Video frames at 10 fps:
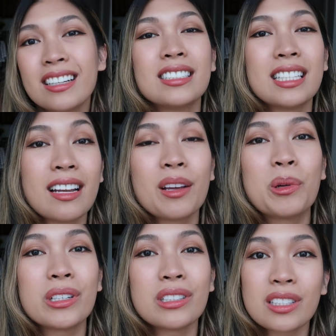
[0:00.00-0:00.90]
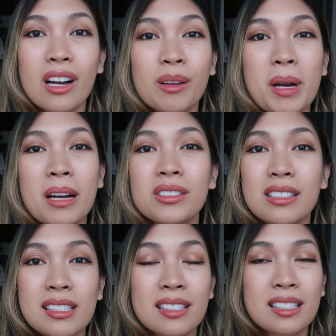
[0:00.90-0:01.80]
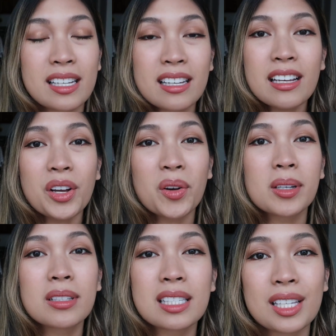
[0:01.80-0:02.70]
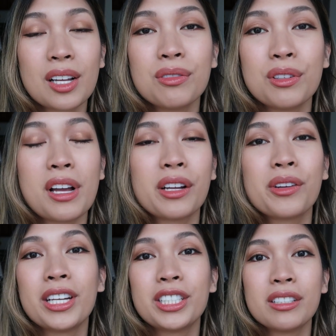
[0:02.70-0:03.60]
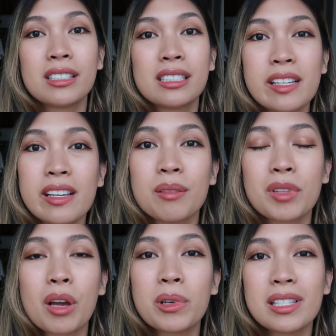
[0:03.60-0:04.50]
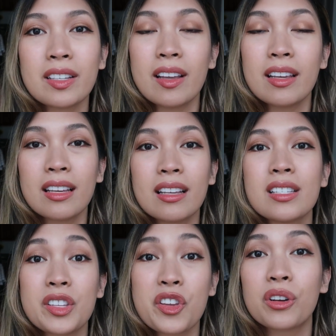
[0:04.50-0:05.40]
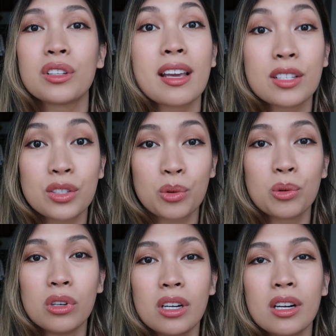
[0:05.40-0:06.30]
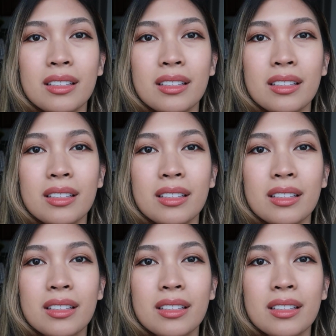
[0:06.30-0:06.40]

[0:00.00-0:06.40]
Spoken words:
Today we're going to talk about the C, or the self-evaluation exam that we take in CRNA school.